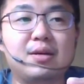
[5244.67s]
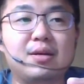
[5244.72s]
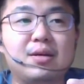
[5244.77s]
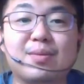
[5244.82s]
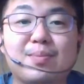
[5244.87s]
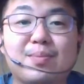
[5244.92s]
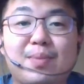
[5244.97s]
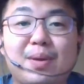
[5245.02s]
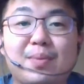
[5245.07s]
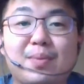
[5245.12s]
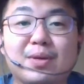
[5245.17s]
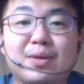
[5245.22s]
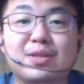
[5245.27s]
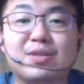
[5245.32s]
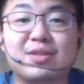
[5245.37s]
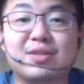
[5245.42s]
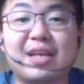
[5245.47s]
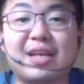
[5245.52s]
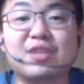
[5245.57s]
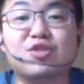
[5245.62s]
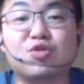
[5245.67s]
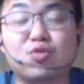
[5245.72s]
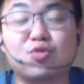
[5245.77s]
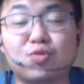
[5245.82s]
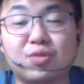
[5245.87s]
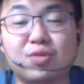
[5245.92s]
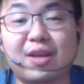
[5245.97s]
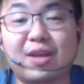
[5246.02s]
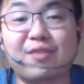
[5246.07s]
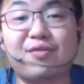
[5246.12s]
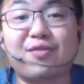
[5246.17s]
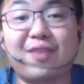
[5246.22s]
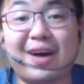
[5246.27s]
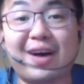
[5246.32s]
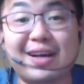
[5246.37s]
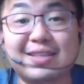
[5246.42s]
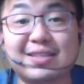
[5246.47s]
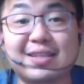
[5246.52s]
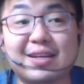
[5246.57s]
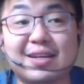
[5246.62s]
on the papers that
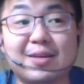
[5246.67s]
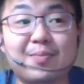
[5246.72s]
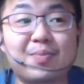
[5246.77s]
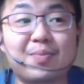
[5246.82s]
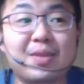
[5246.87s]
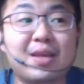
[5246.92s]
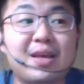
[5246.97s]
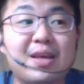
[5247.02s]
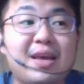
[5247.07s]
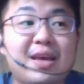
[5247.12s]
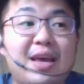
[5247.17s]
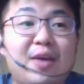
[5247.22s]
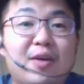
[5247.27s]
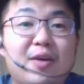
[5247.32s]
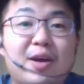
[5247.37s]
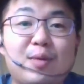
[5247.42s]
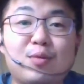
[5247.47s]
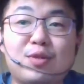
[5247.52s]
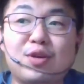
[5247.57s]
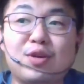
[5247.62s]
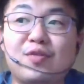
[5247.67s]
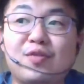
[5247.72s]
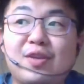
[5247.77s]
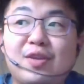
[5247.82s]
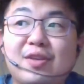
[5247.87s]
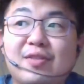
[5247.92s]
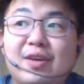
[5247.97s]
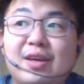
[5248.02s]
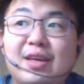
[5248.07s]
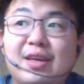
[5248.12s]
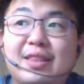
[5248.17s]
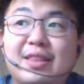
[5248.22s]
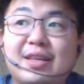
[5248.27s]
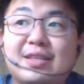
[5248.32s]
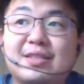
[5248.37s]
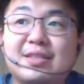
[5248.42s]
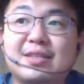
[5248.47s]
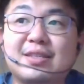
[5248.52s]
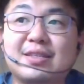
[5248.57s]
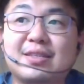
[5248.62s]
fast lah. And you come to think of it, right? It
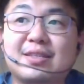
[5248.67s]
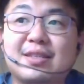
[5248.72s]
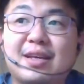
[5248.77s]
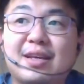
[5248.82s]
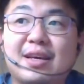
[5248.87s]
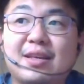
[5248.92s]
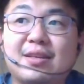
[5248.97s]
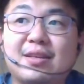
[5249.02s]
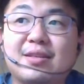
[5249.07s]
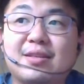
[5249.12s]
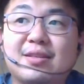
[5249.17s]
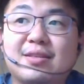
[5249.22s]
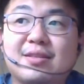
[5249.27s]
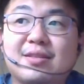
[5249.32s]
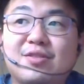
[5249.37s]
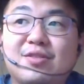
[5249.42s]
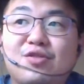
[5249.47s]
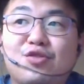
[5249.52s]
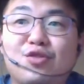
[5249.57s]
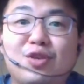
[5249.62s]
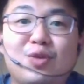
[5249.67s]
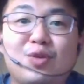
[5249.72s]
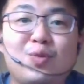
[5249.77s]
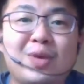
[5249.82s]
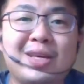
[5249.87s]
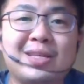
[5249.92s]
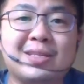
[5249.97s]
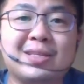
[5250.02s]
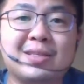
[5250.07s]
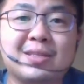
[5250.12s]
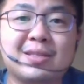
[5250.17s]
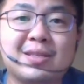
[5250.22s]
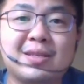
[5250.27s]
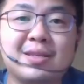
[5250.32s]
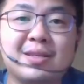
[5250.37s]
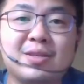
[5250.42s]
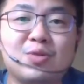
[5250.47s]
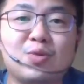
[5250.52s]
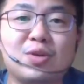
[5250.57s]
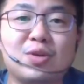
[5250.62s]
takes us like 3 weeks
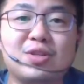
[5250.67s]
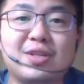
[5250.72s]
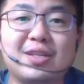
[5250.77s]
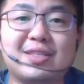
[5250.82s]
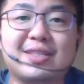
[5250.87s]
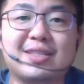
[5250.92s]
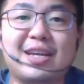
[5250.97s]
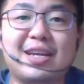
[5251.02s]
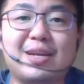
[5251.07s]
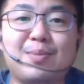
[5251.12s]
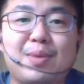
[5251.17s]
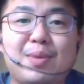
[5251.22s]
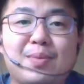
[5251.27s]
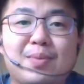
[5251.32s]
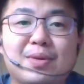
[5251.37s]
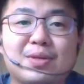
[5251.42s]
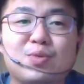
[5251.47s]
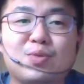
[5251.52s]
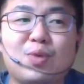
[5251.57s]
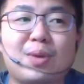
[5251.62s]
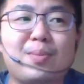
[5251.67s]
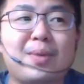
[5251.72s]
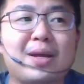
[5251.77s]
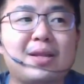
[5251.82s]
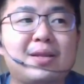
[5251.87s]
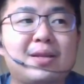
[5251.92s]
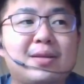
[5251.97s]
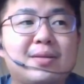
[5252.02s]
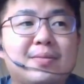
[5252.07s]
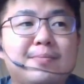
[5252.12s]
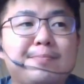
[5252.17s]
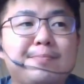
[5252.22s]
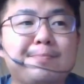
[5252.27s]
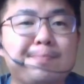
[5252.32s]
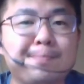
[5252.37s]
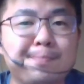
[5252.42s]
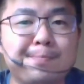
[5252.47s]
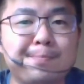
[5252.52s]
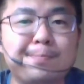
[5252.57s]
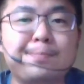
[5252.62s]
to actually sign the papers, 1 month
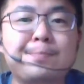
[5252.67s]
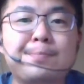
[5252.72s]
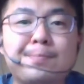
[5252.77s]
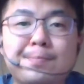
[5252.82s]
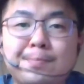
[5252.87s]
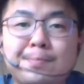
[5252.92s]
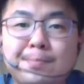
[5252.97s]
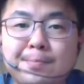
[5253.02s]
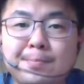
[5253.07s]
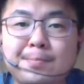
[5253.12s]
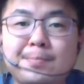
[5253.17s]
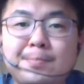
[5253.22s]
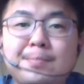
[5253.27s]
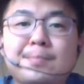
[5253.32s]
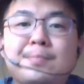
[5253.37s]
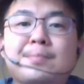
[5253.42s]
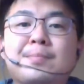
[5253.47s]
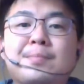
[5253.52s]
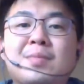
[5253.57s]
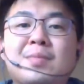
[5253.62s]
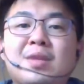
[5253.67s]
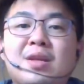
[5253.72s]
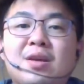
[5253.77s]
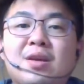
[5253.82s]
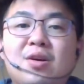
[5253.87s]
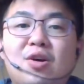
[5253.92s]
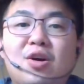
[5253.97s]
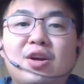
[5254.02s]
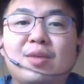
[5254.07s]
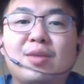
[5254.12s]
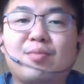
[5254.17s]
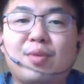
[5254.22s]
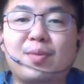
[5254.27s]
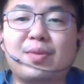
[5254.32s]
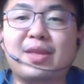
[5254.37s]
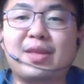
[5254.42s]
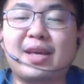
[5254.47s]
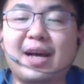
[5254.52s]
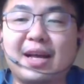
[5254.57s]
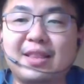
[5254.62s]
on the
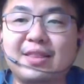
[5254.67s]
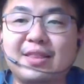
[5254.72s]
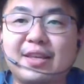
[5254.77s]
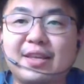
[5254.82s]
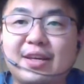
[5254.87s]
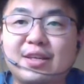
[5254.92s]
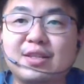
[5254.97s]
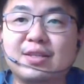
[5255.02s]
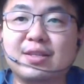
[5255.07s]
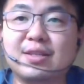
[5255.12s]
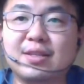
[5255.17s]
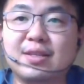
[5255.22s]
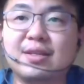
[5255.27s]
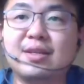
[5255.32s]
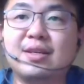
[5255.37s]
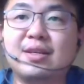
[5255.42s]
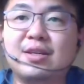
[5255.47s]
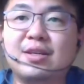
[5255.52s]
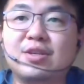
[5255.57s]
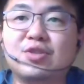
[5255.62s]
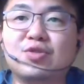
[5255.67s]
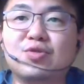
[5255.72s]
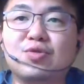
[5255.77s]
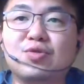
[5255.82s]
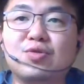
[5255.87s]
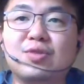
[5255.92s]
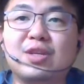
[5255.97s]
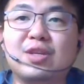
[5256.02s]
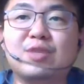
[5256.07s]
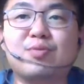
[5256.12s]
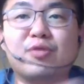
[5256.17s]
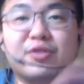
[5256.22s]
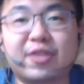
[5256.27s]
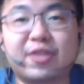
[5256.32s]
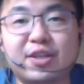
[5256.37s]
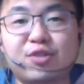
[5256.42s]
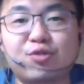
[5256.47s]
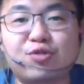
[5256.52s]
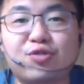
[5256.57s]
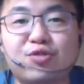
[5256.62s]
property hunting. So this
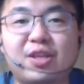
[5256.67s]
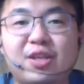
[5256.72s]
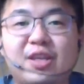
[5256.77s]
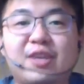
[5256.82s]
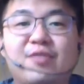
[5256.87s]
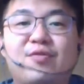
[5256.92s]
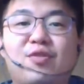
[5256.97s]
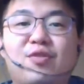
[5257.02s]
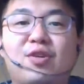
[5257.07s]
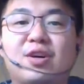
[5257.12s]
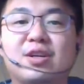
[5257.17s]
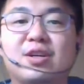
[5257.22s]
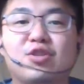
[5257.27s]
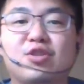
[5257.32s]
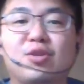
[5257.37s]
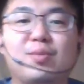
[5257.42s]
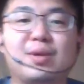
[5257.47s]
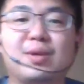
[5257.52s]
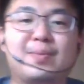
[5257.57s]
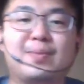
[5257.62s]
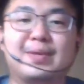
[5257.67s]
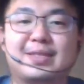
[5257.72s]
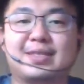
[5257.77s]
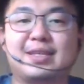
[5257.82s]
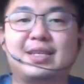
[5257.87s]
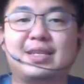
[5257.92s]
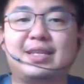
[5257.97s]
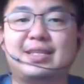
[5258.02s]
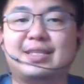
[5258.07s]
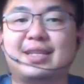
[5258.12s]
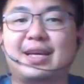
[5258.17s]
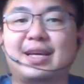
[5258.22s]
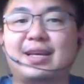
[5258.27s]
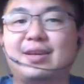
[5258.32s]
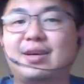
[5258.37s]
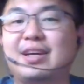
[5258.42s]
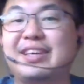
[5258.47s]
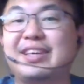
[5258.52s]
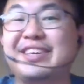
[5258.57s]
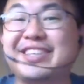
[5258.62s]
process usually for a normal person is like
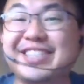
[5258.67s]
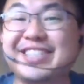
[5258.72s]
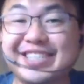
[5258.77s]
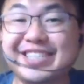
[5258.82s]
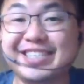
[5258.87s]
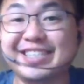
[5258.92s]
a year,